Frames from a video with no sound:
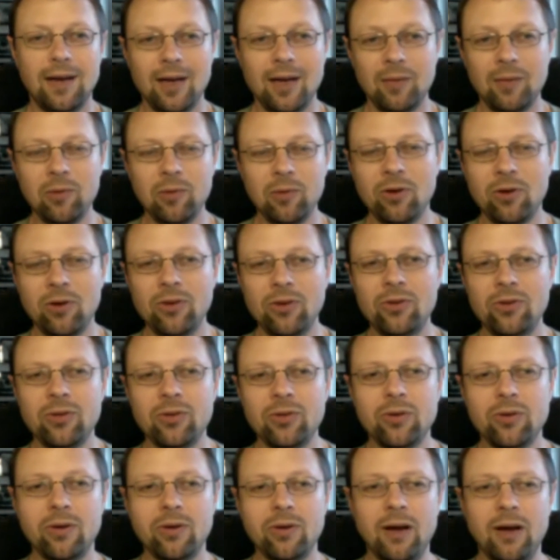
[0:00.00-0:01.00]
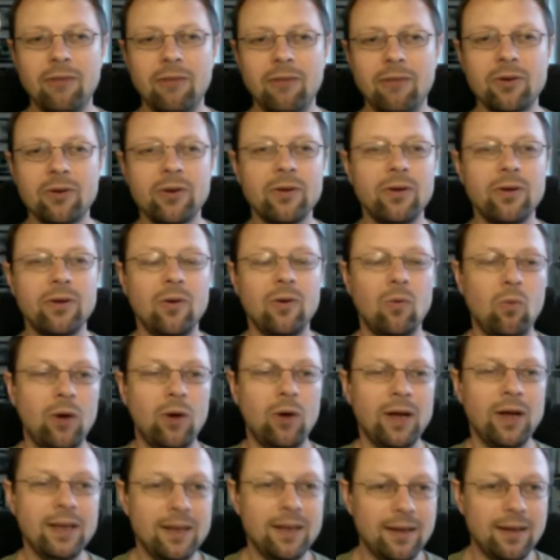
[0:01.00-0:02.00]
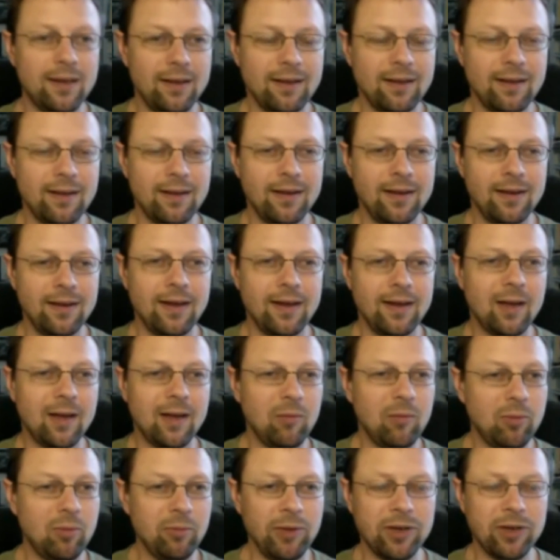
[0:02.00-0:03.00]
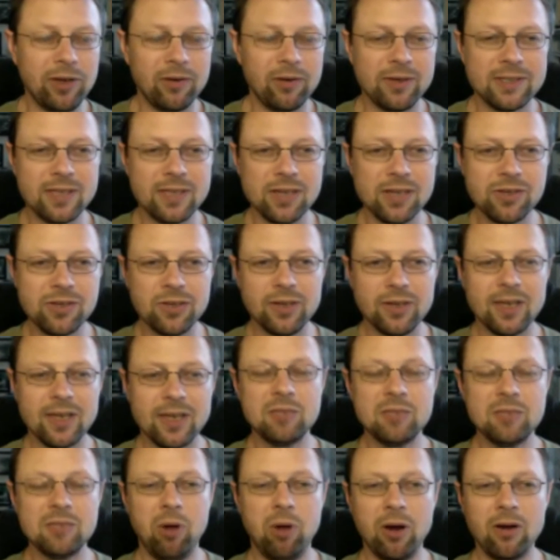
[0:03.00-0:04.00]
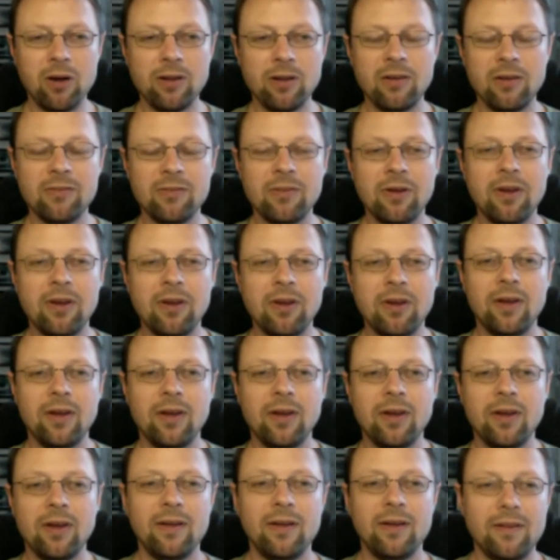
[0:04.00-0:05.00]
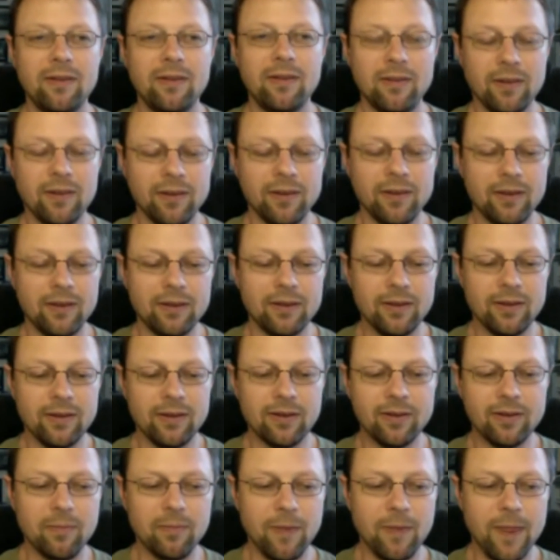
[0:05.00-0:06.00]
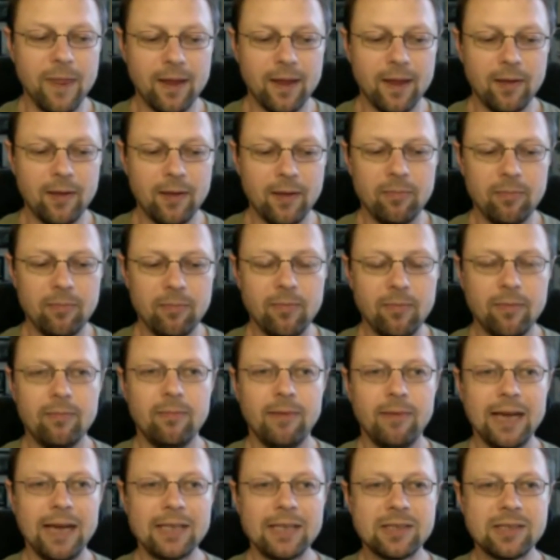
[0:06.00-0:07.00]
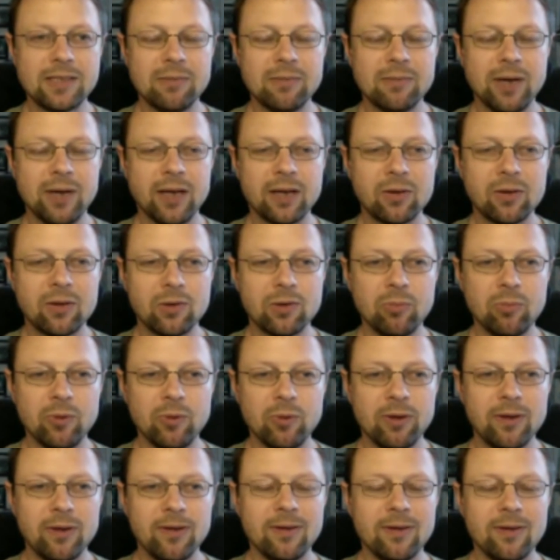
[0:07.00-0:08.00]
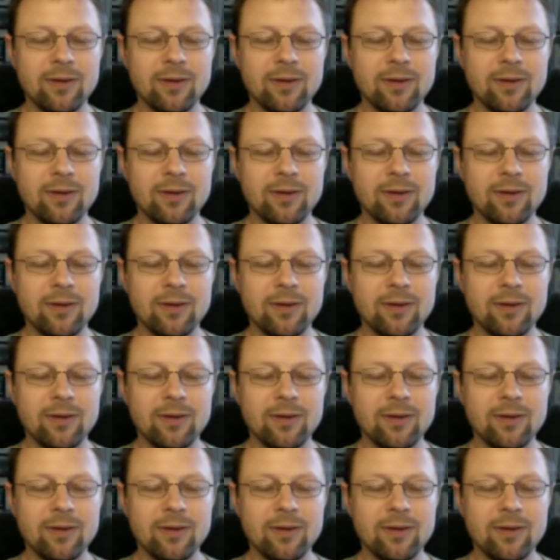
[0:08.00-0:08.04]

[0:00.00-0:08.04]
I'm going to offer you one complimentary session as a part of the Mastermind group